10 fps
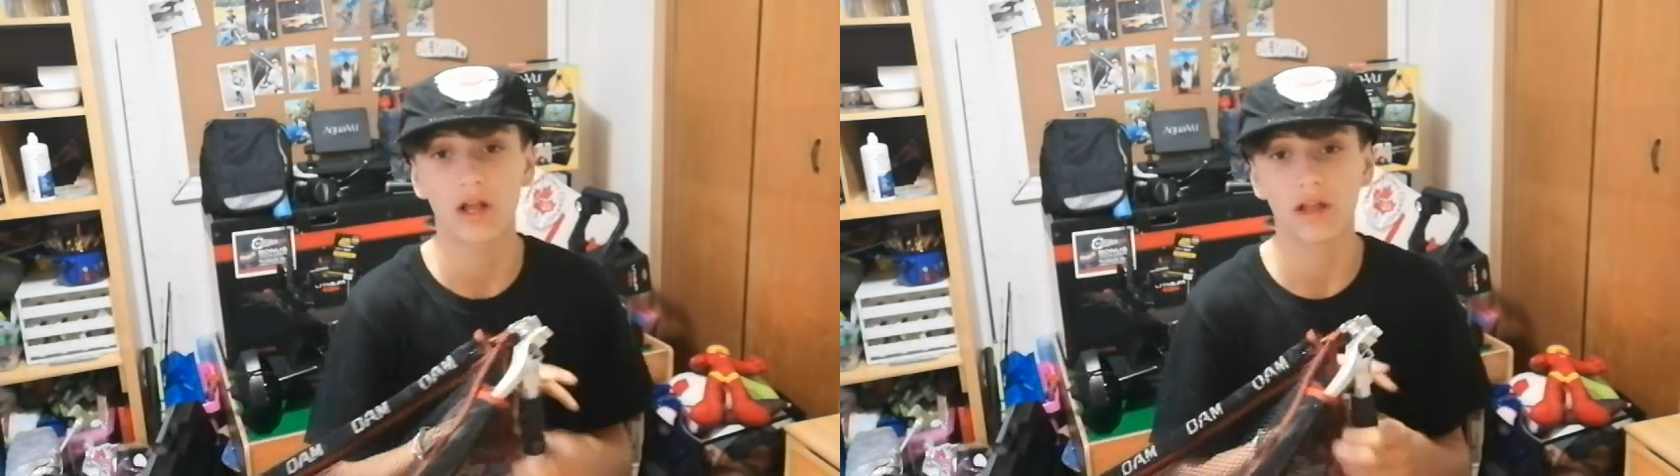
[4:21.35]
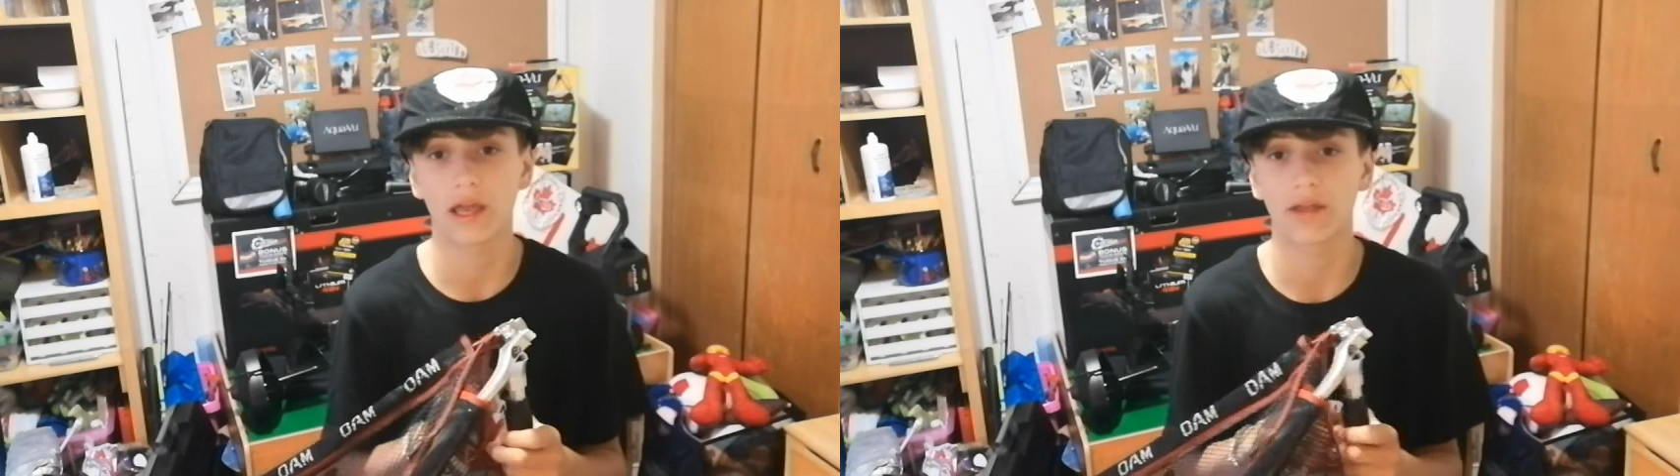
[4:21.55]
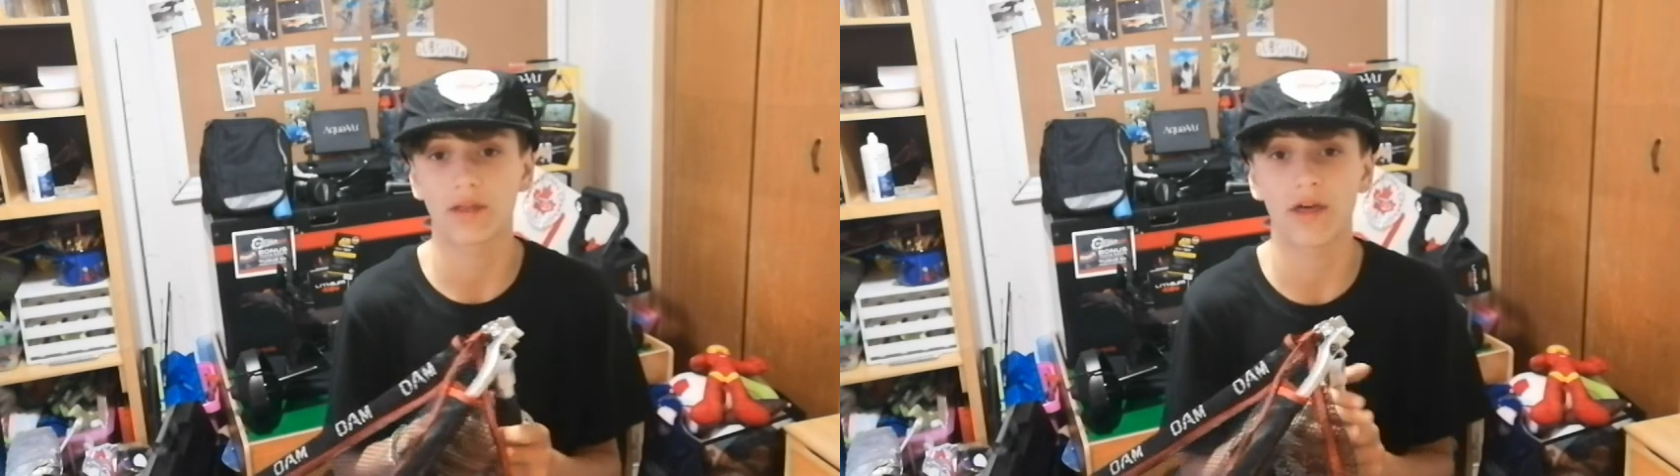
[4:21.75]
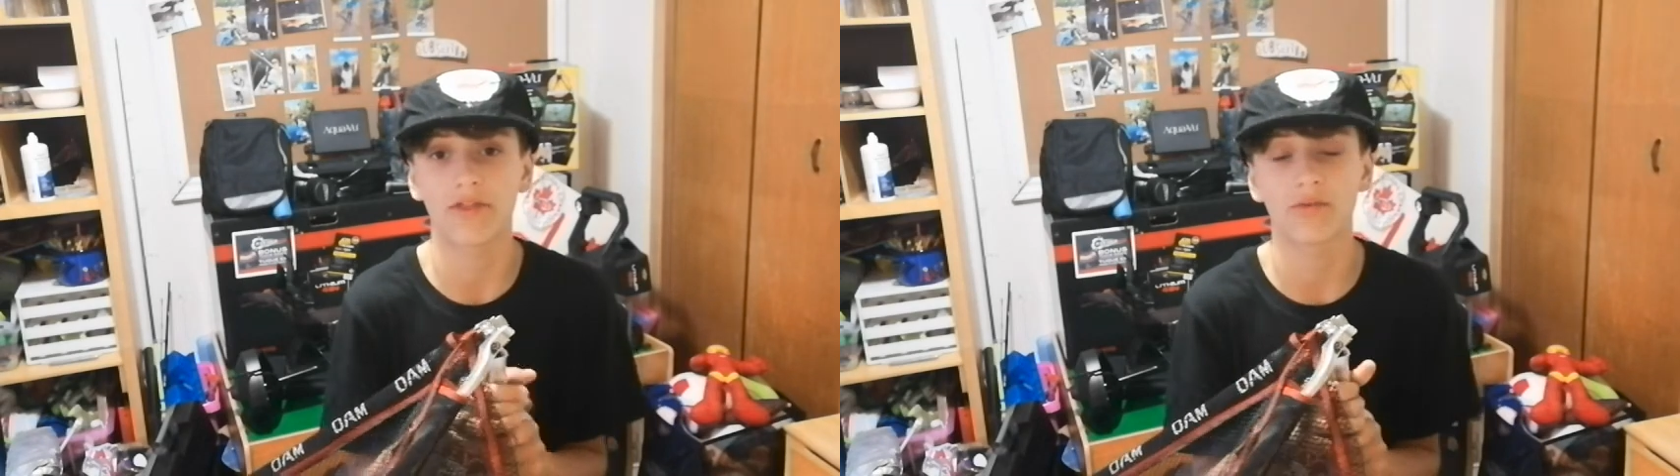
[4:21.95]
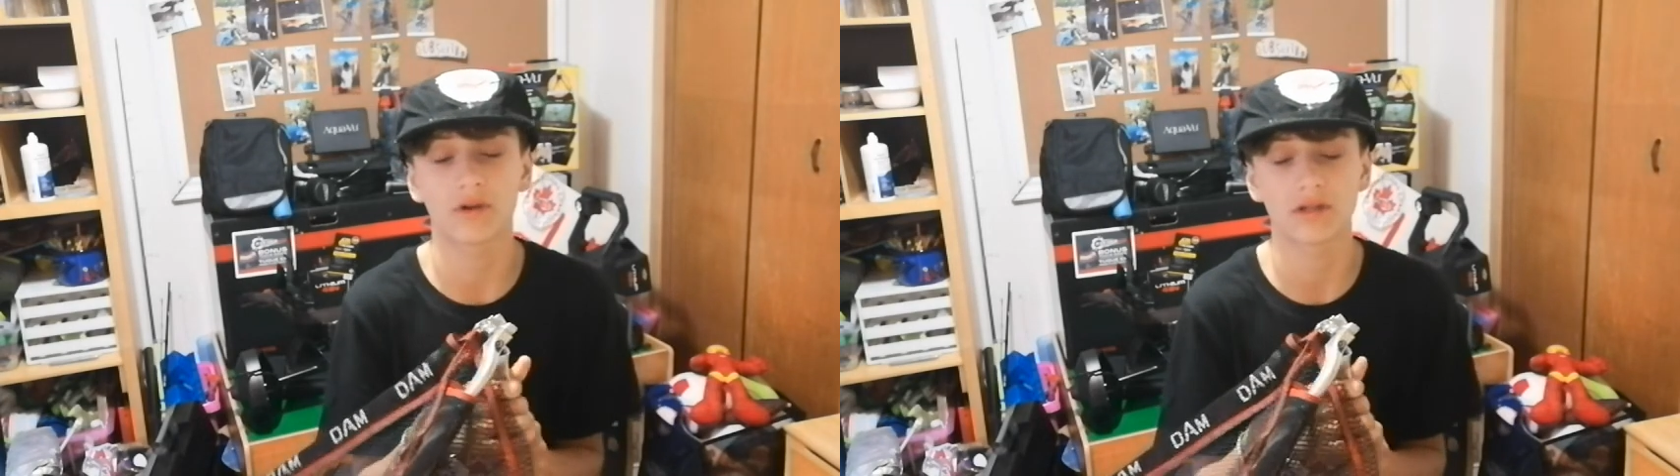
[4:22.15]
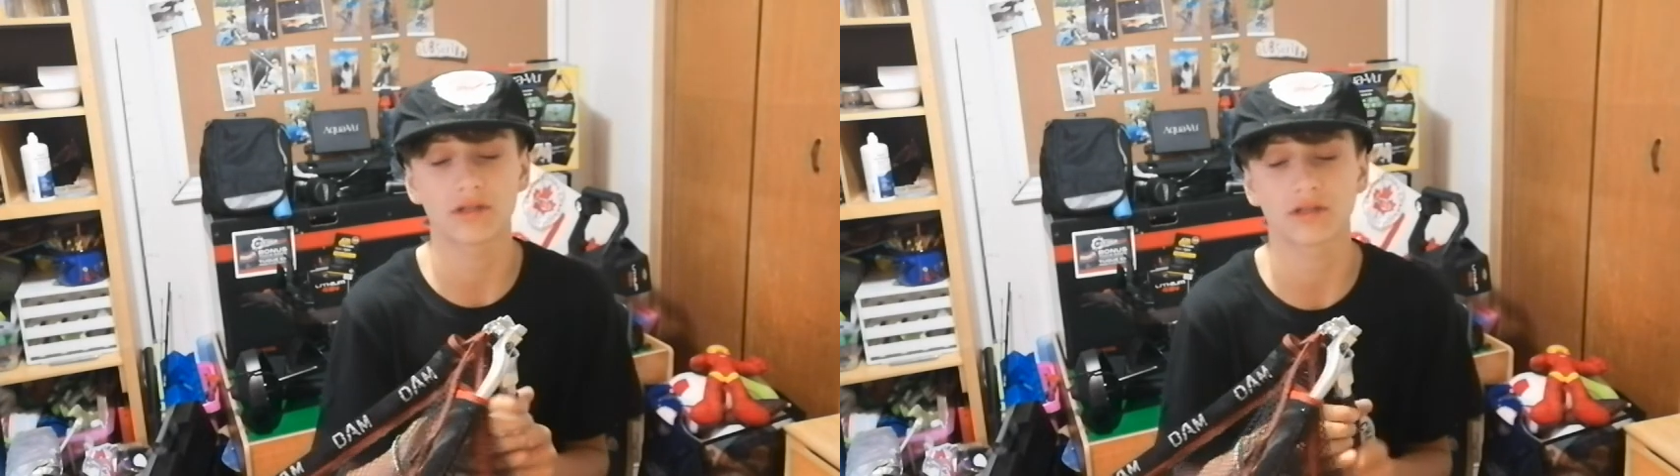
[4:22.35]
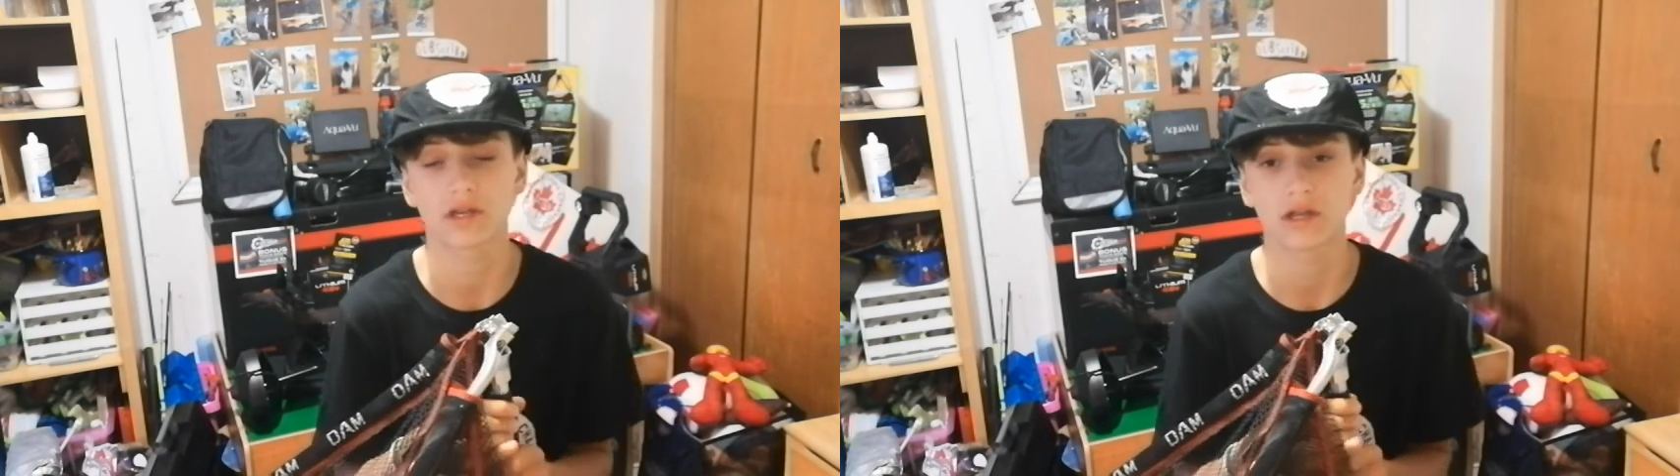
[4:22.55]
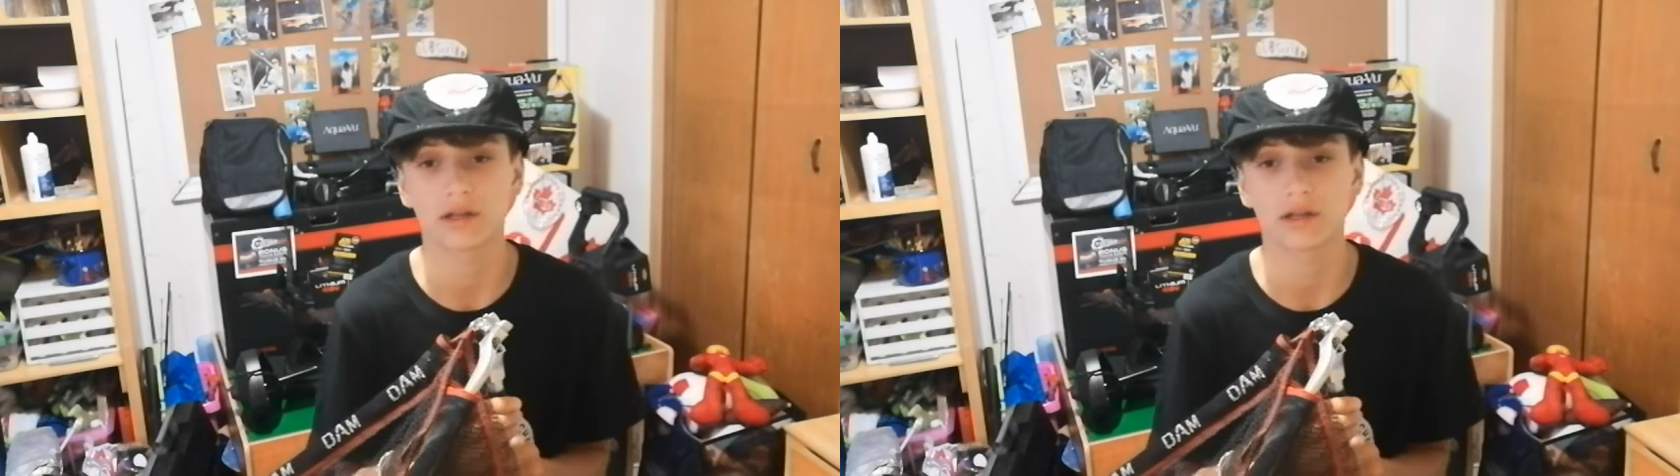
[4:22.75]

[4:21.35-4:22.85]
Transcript: like the other ones,